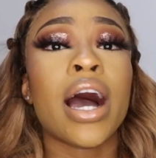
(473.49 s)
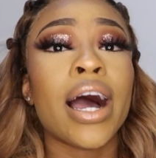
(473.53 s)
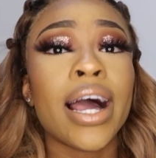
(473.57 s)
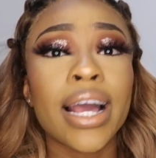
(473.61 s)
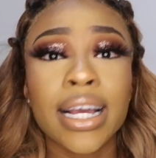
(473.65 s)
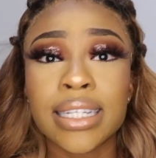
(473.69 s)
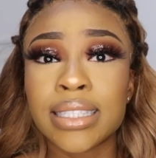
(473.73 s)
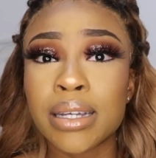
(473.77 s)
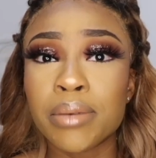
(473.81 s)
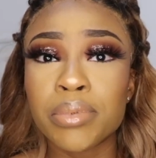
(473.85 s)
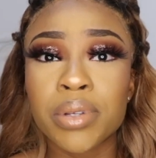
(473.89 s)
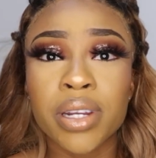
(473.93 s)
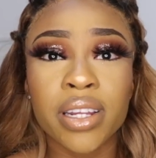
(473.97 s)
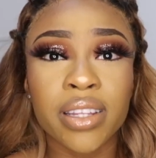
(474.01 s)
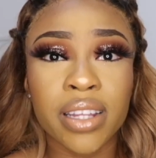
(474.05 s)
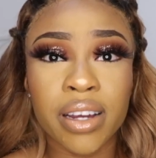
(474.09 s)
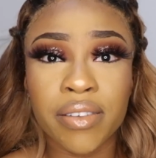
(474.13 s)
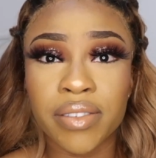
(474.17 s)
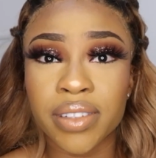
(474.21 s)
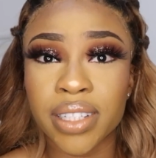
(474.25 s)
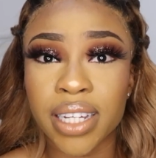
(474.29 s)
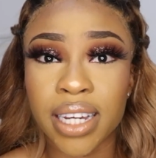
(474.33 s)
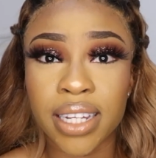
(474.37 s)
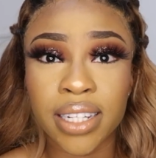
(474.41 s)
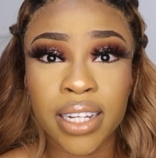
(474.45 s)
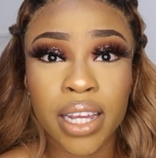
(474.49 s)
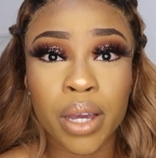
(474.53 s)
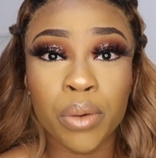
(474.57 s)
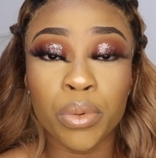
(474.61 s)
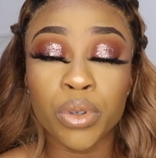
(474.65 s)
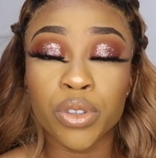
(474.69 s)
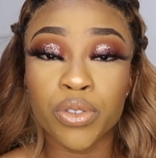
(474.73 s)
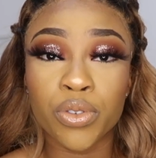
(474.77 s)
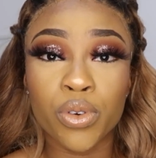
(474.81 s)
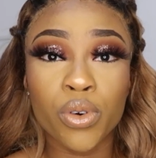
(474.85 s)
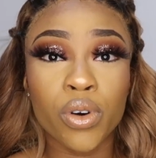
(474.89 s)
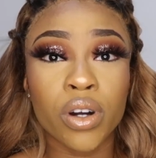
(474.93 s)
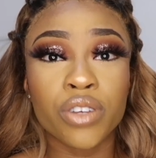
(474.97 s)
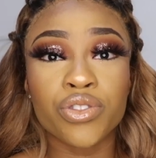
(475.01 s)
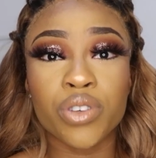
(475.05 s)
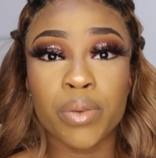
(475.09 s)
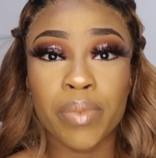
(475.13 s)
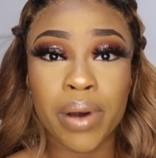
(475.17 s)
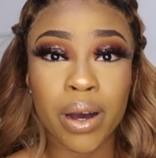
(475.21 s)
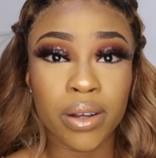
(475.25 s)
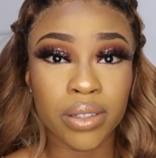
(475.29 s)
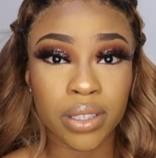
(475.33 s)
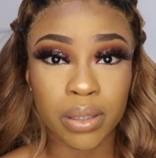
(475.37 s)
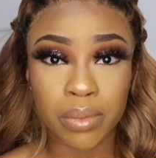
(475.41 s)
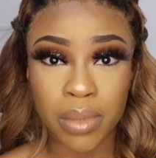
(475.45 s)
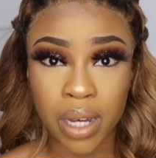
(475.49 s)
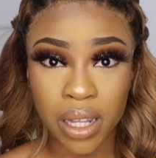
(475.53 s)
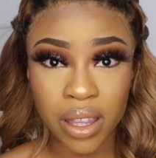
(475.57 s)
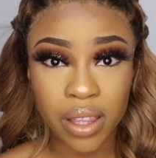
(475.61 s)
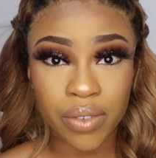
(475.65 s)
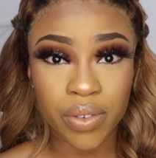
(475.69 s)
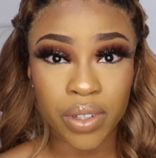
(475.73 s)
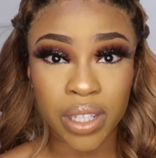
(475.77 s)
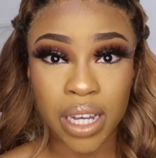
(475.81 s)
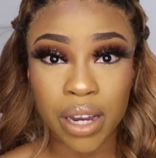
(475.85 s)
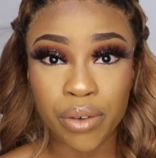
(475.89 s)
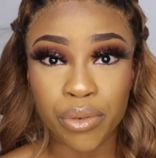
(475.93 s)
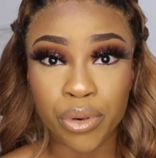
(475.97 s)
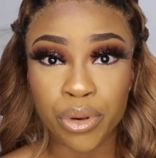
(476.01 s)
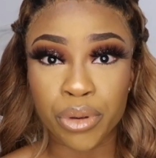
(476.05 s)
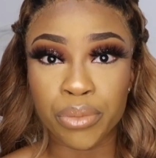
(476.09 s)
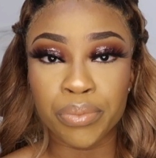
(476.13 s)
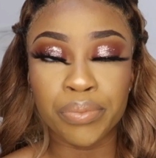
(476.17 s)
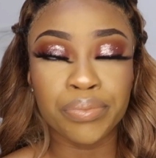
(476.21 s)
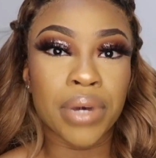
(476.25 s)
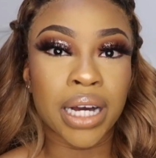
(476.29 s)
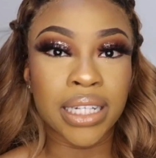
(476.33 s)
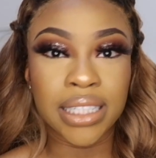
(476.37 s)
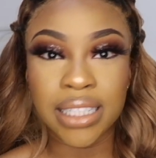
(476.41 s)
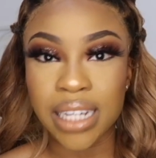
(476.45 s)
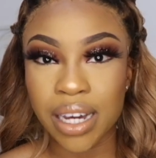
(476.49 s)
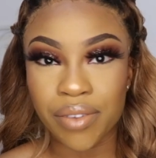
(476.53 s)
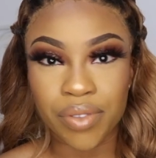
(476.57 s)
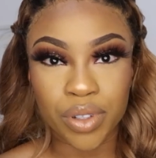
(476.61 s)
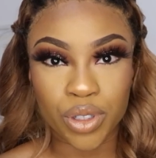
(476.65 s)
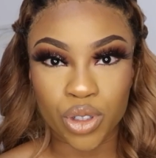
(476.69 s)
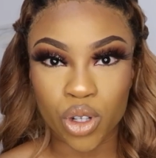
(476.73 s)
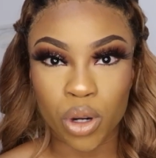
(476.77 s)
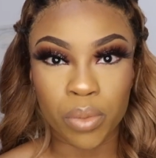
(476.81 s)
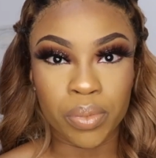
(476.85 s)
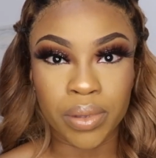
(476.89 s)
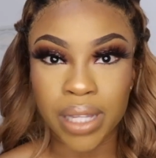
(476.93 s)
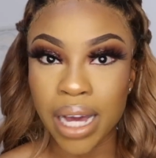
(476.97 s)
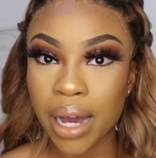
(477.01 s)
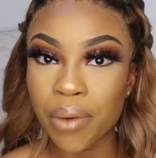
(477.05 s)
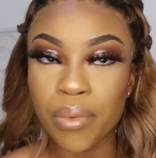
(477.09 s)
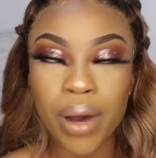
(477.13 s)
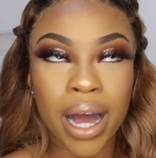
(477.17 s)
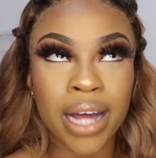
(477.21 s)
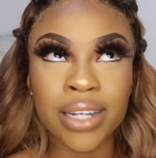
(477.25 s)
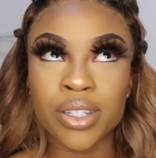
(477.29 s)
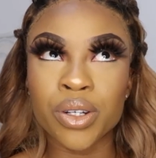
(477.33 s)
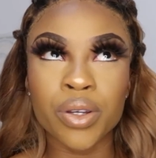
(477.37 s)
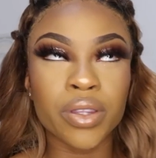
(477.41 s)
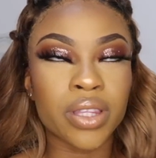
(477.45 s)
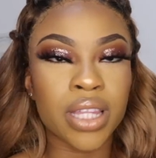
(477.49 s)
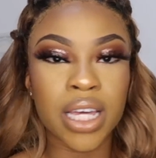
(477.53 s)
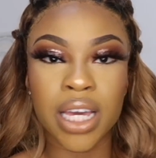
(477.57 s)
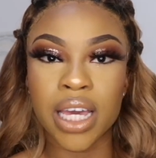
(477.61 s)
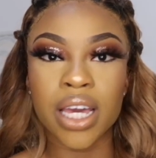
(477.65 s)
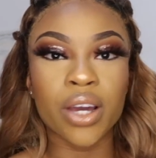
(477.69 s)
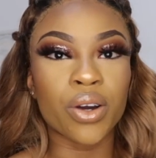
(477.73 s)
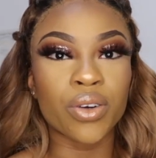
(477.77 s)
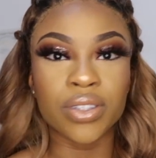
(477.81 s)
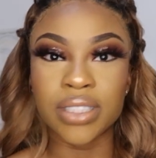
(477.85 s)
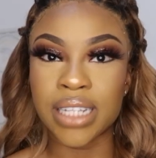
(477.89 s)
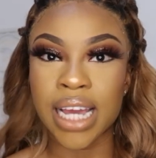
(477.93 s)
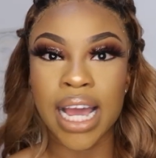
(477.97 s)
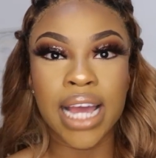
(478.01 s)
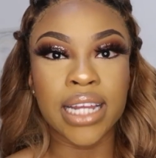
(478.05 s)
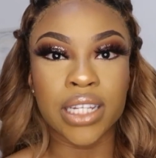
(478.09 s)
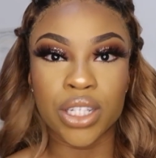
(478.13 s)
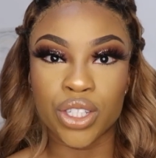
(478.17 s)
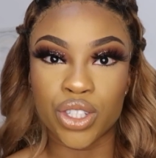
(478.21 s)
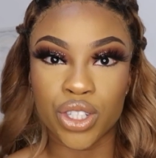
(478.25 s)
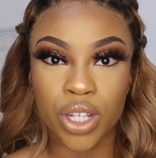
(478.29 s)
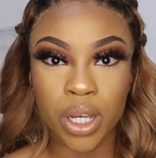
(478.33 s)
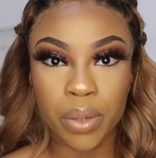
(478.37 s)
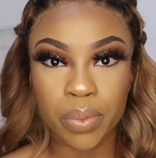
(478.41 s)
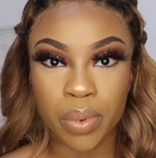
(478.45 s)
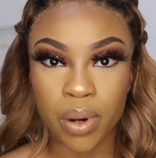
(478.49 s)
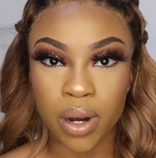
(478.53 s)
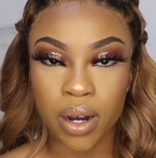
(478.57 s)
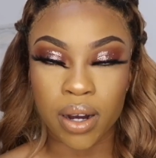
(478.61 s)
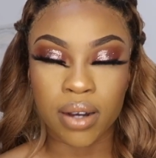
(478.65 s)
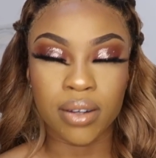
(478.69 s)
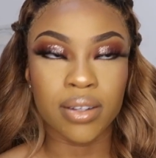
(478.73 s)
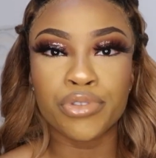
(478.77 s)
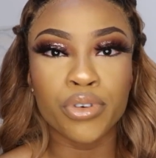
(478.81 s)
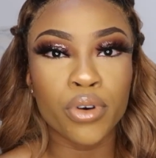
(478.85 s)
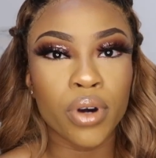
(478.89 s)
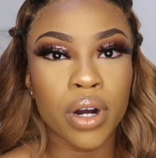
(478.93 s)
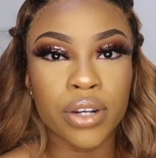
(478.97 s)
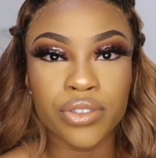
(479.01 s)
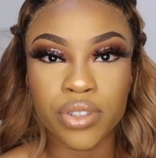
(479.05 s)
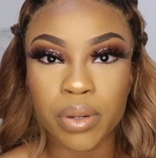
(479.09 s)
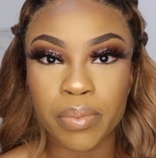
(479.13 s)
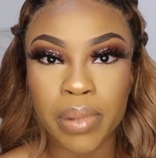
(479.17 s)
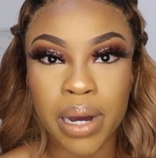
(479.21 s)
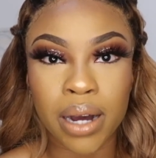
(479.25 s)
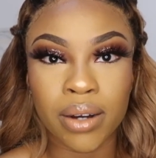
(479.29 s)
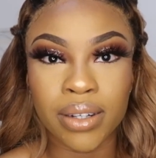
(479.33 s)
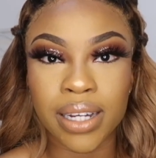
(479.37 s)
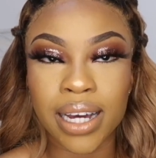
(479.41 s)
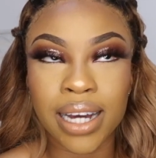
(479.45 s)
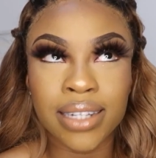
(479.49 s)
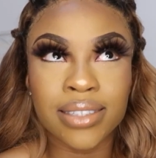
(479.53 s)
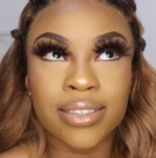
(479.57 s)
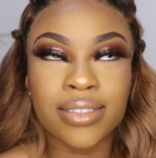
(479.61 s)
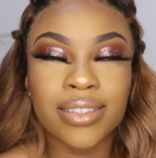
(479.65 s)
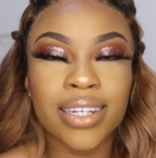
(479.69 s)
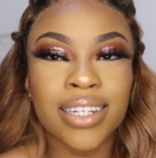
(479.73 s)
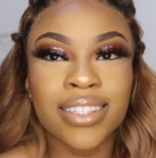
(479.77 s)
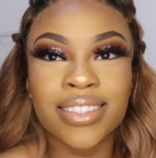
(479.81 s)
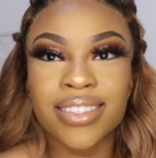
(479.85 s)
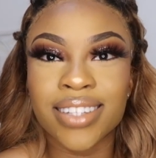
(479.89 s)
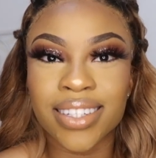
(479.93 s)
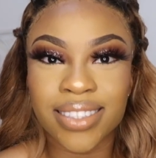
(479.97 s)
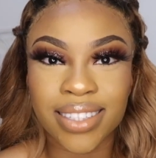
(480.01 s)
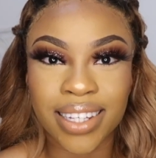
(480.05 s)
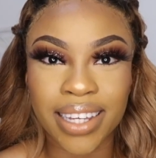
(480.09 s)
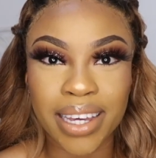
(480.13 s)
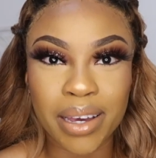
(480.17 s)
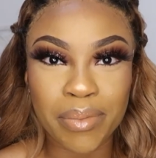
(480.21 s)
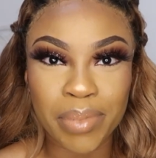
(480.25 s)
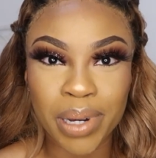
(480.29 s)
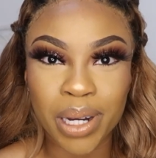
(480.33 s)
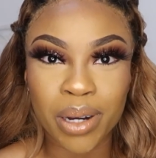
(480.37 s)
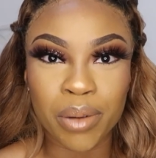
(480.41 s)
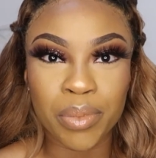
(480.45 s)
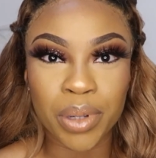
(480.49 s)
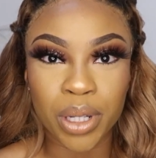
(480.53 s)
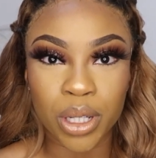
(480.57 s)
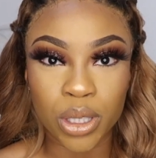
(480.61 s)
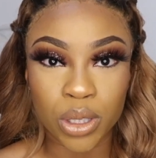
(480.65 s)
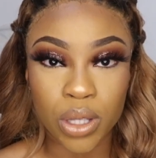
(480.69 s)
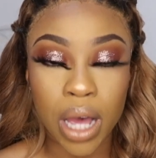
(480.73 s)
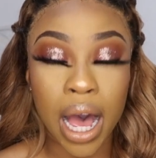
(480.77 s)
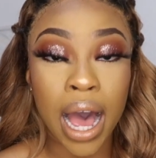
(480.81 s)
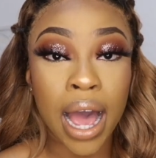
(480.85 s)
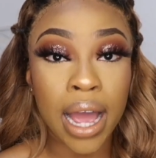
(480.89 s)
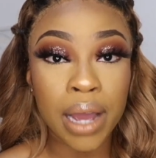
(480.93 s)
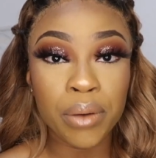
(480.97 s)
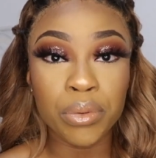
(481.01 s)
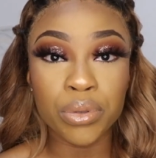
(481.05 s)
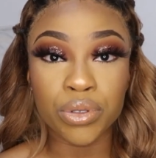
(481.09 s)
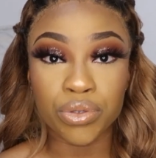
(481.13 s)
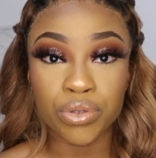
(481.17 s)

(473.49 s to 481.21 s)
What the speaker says: I accepted it there and then. It was £400 a month for that room. I don't have a job, that I don't think it could get any cheaper. £400, it doesn't get better, because I